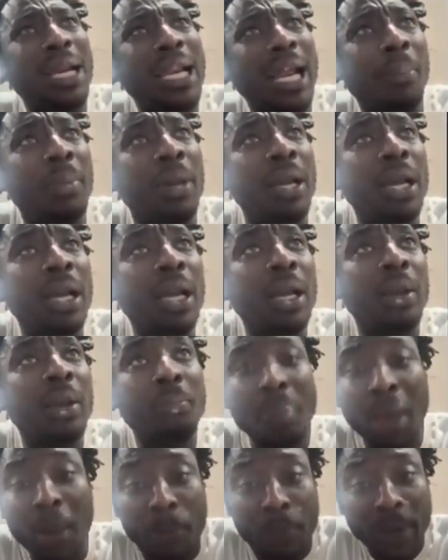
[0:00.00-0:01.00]
madam,
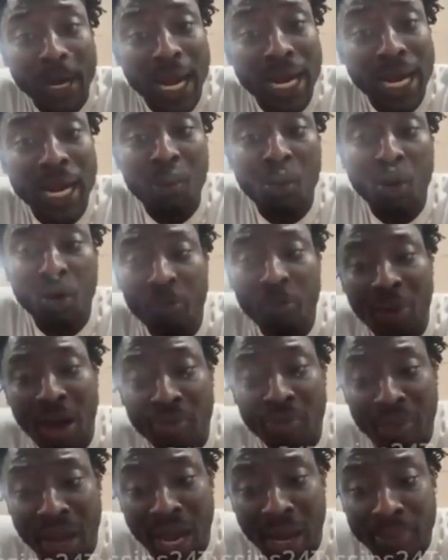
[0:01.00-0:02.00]
me pray na
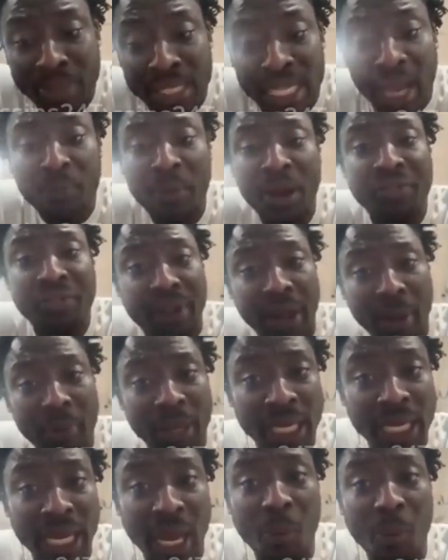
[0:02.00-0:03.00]
mumba dem me
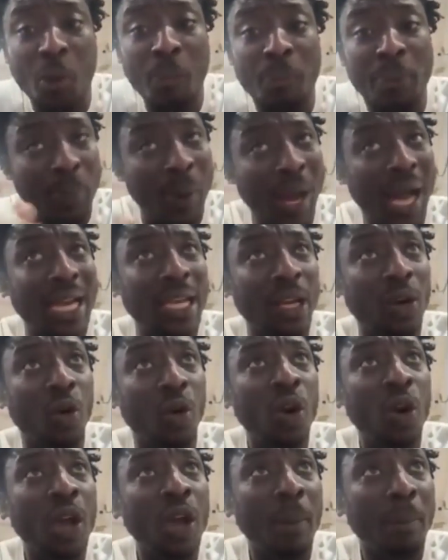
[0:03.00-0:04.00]
shame na mum prepare
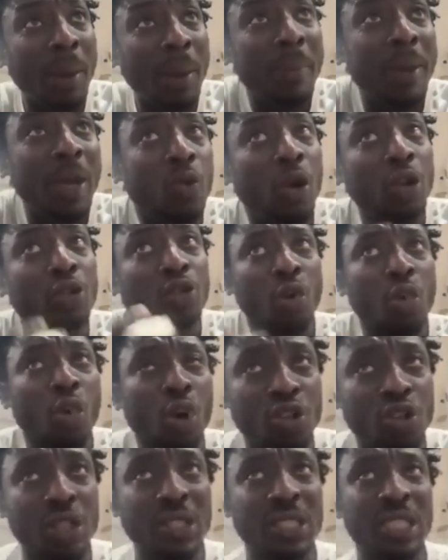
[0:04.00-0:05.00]
no. Me nkoto
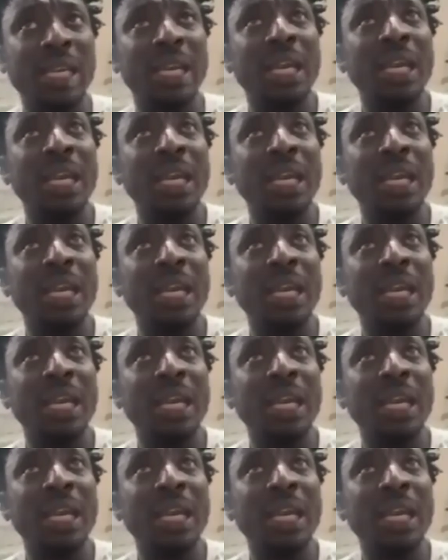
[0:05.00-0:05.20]
go so